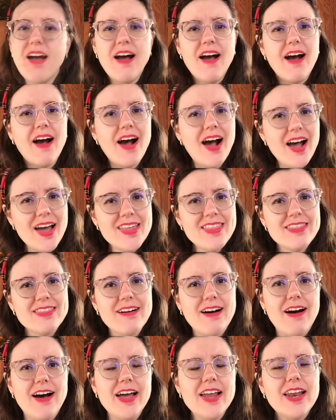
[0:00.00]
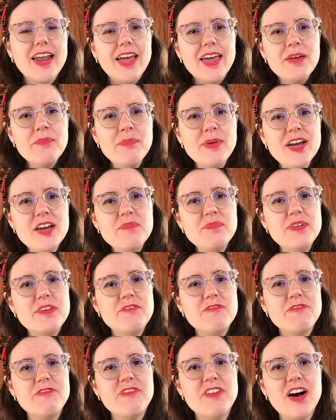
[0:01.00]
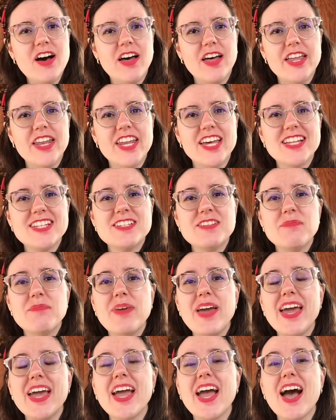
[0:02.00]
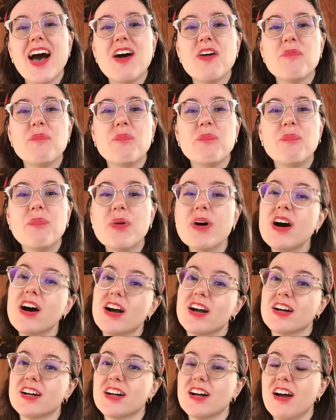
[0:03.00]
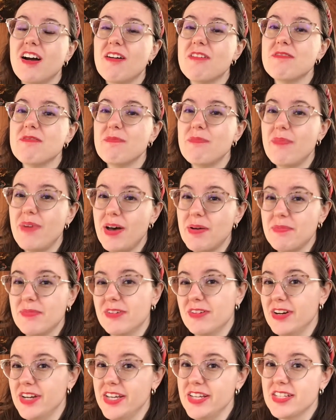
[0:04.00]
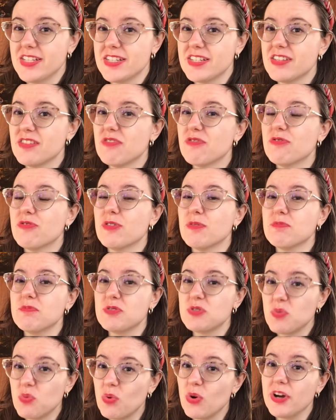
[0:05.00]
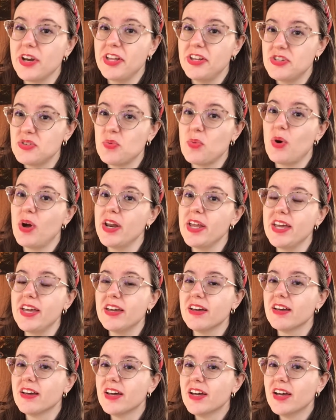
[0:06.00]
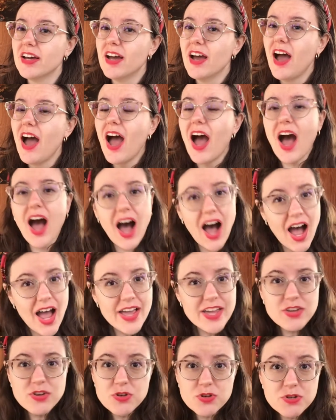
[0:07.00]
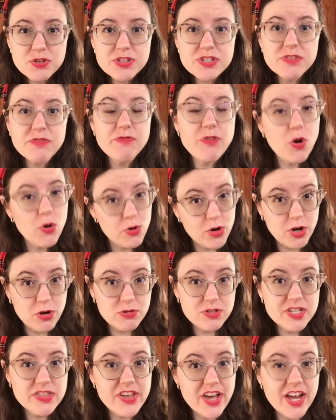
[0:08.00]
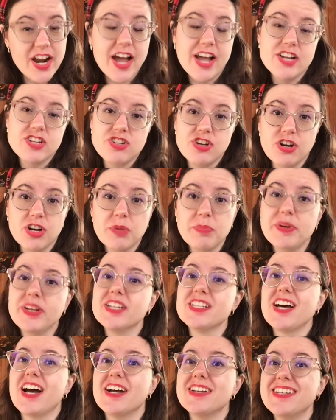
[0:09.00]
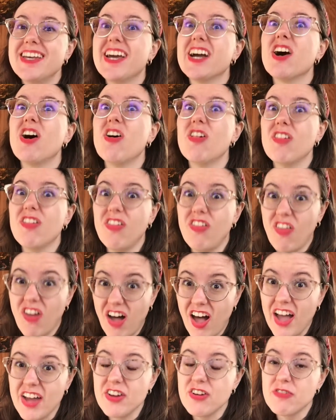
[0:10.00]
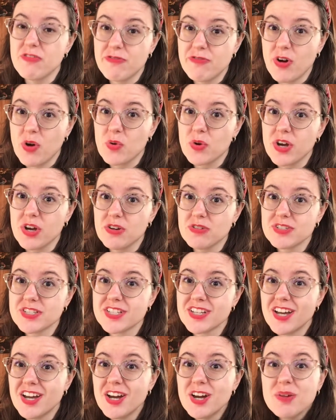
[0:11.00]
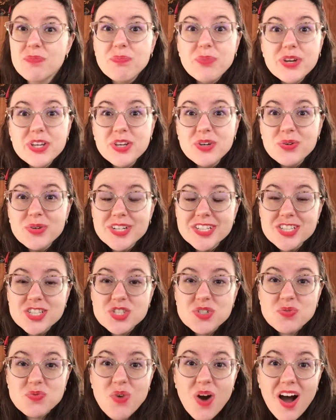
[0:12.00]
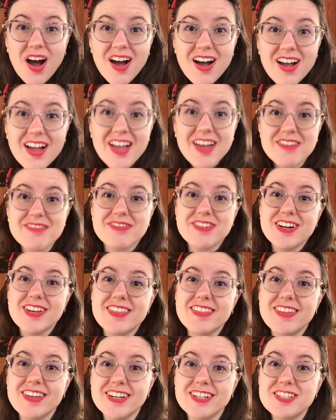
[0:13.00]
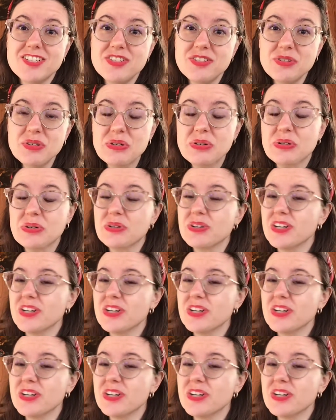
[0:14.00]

I thought it might be fun to make a book of memories from 2020. I used photos that I took because I take a lot of photos, but you can draw everything too.